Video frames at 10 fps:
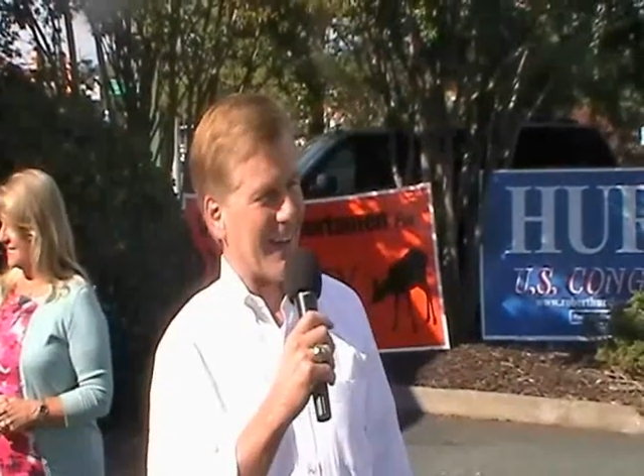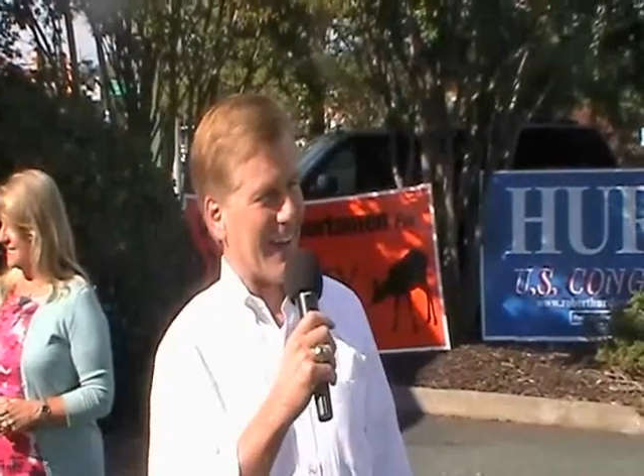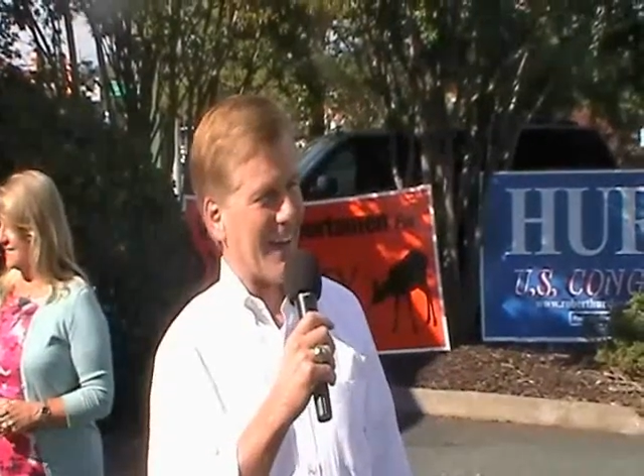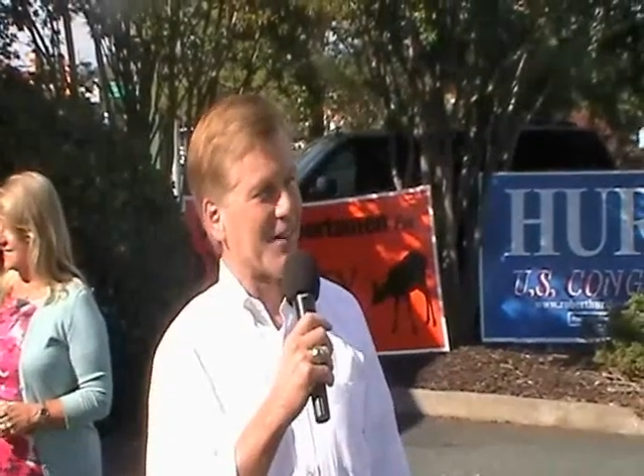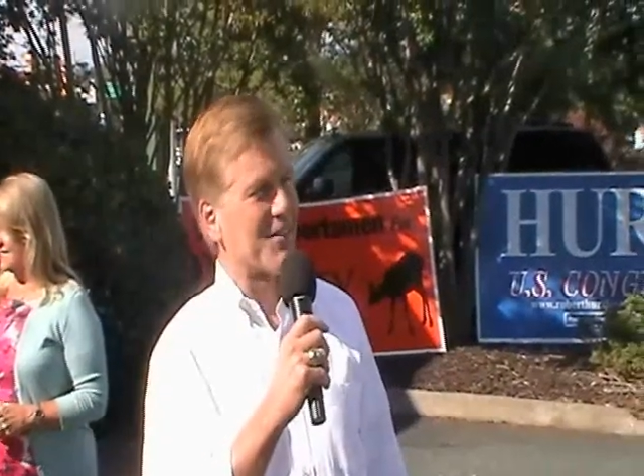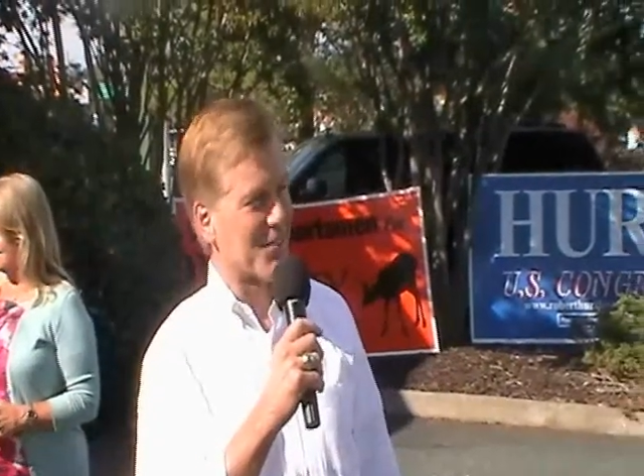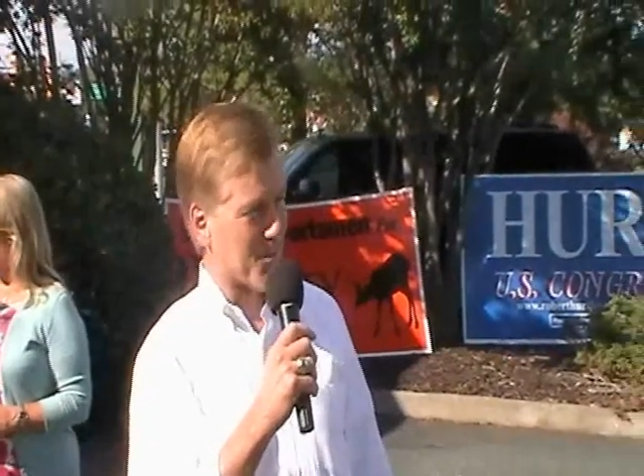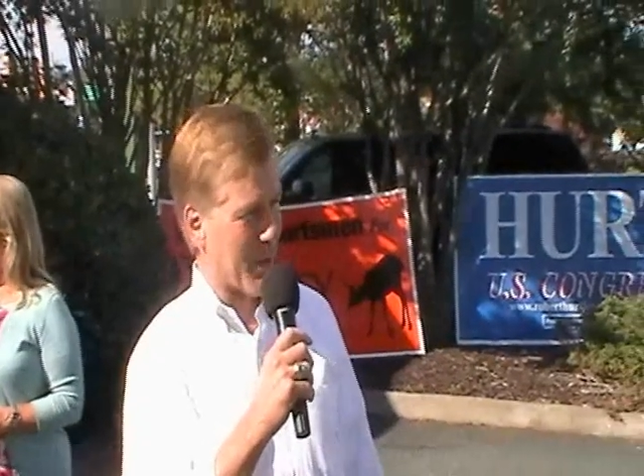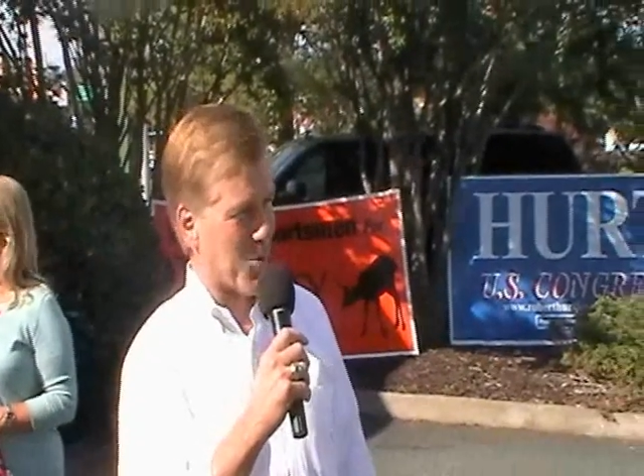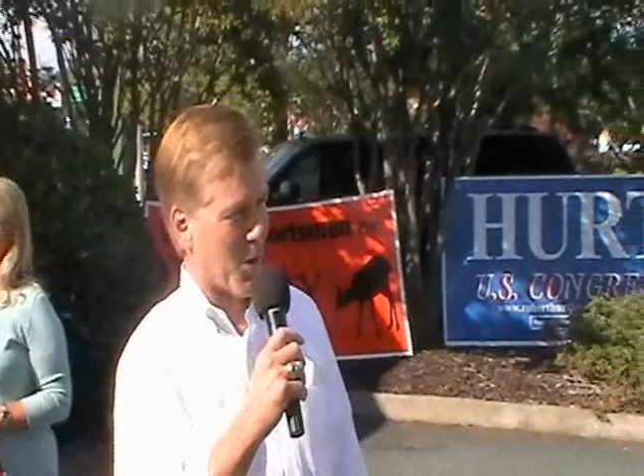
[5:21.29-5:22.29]
And this is
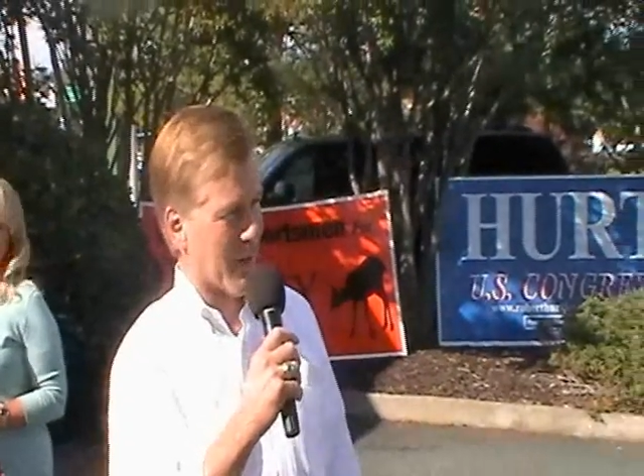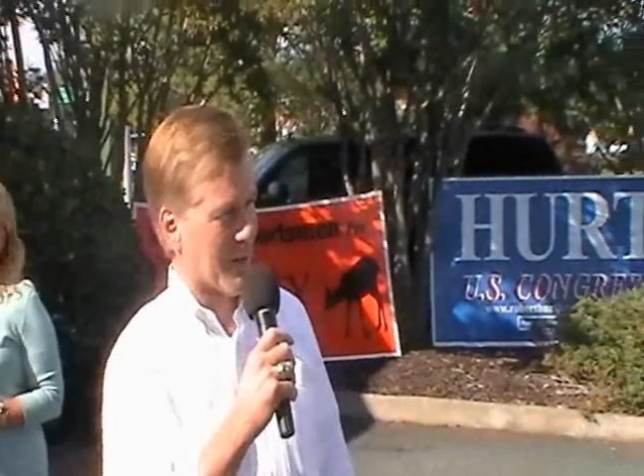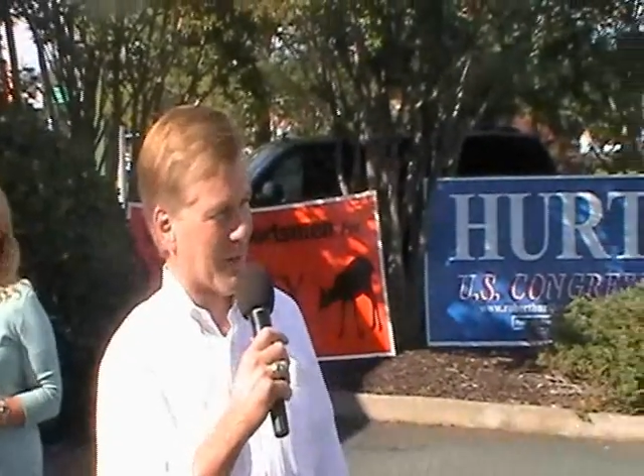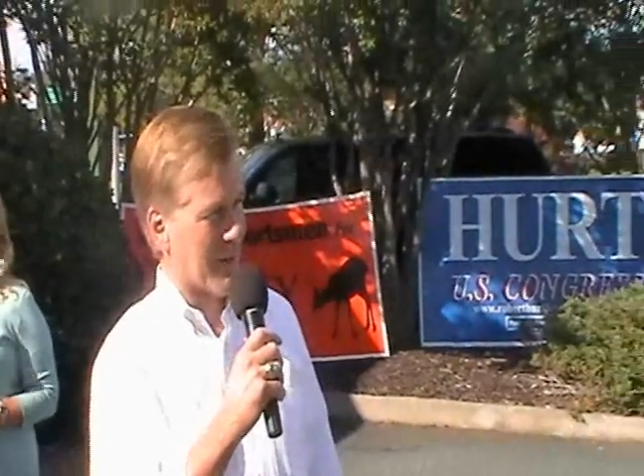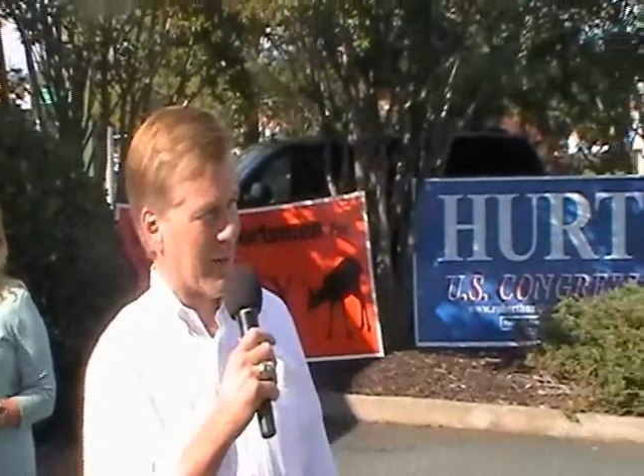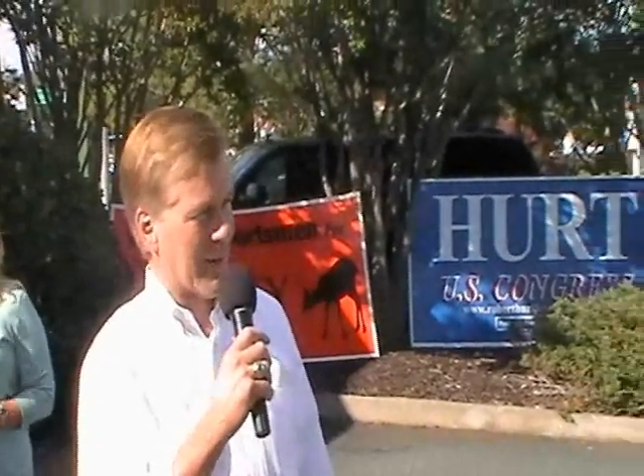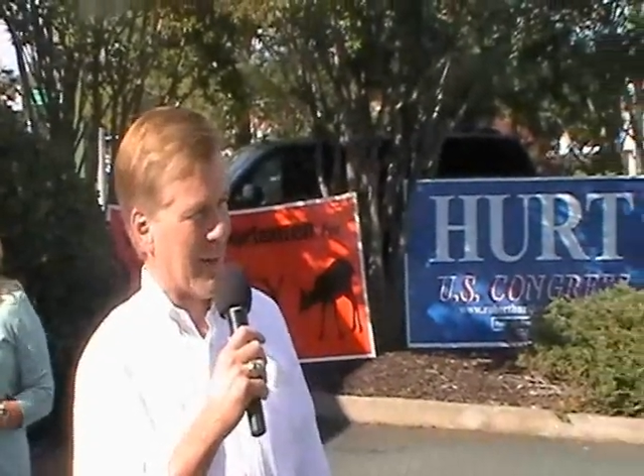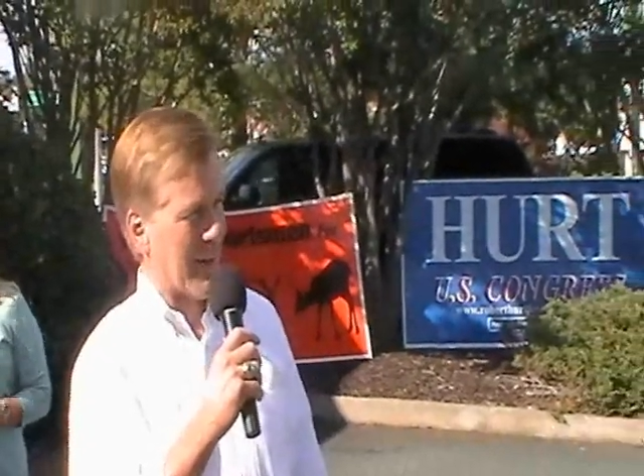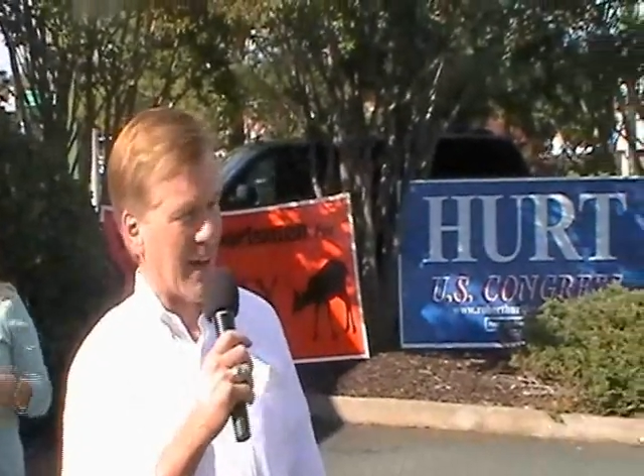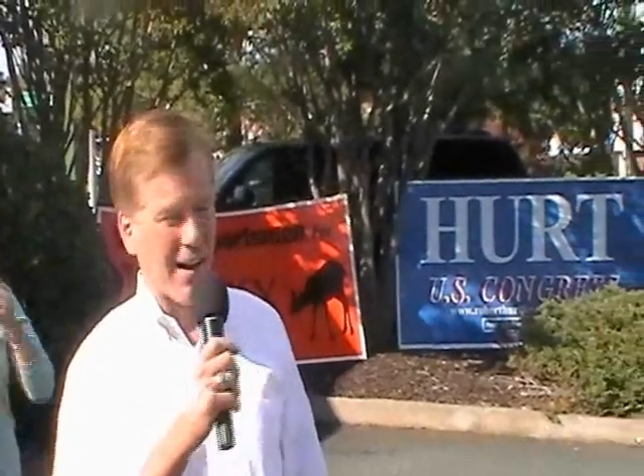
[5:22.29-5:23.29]
the big one.
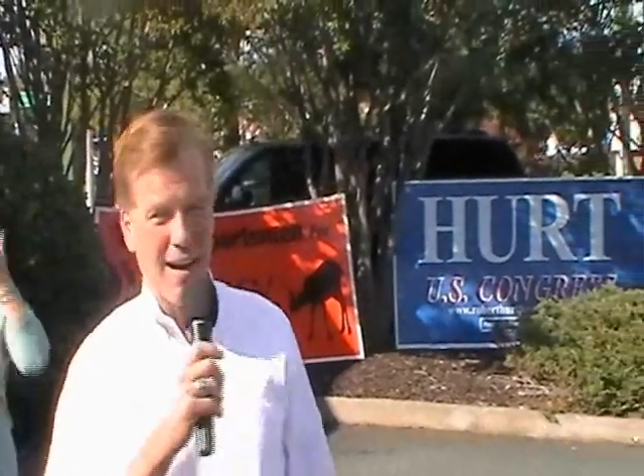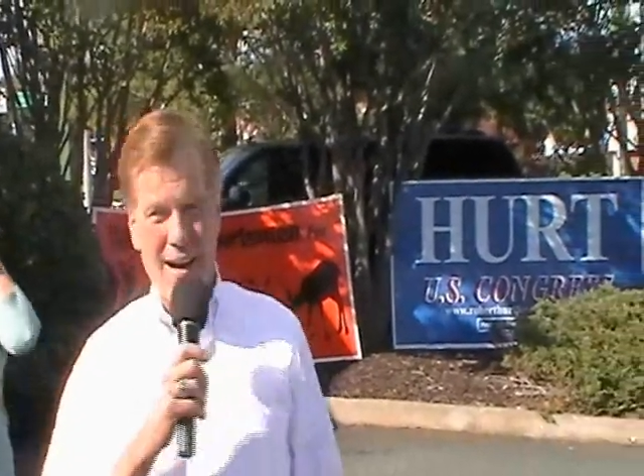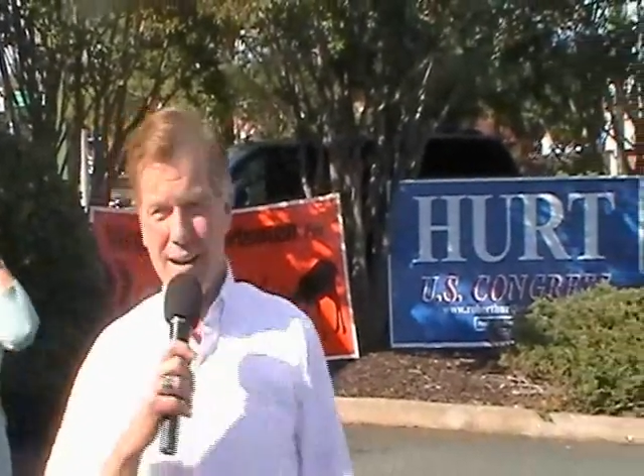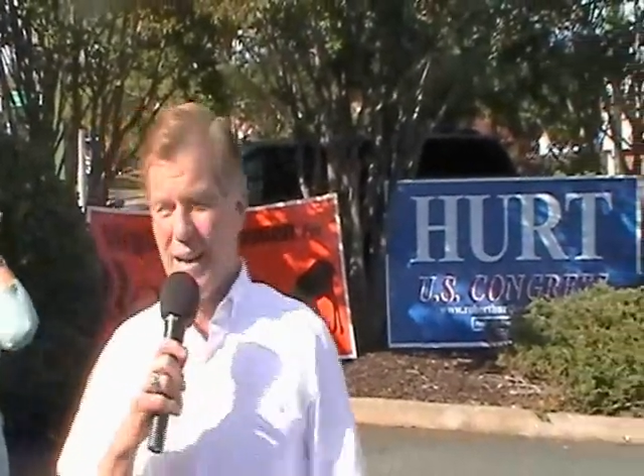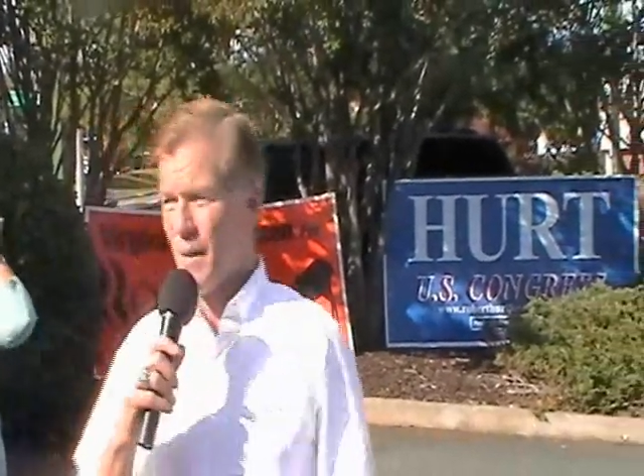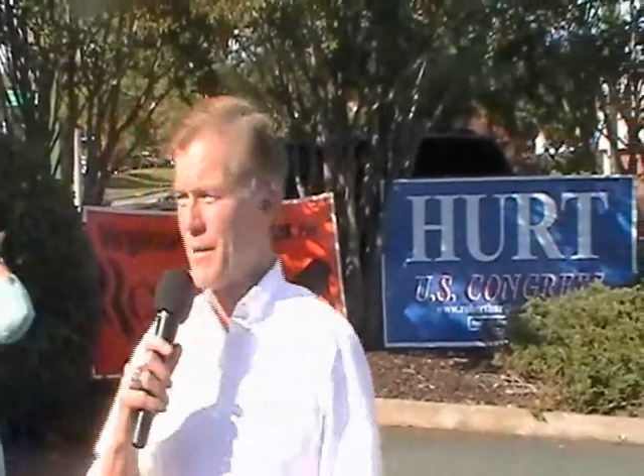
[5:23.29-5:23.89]
And